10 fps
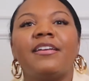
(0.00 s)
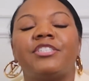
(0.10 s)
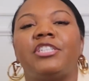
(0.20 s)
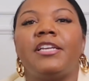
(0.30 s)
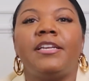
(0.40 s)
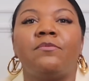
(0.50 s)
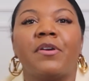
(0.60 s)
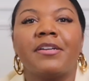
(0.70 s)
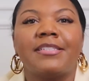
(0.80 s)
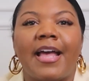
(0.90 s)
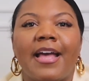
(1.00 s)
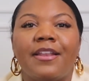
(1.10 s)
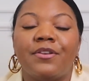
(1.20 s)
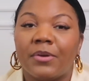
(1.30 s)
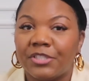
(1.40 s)
She works at
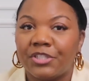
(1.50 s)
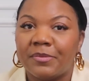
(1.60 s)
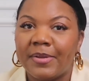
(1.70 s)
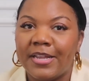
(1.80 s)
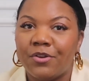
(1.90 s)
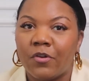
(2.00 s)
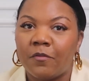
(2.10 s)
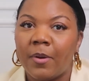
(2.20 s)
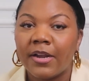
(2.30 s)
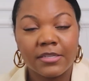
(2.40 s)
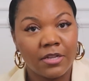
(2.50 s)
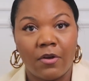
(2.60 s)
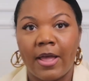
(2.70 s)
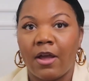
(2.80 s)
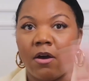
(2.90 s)
Nordstrom in North Park, so
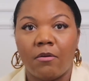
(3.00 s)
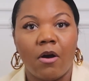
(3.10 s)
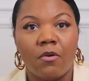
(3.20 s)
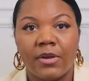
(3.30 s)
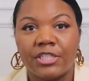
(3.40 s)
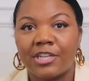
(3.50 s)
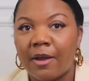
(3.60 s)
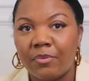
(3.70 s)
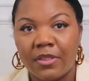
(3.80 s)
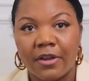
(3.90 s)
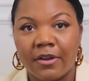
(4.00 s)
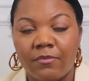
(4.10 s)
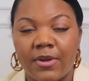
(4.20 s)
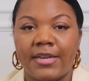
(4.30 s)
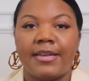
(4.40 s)
I always shop with her
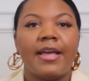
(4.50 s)
when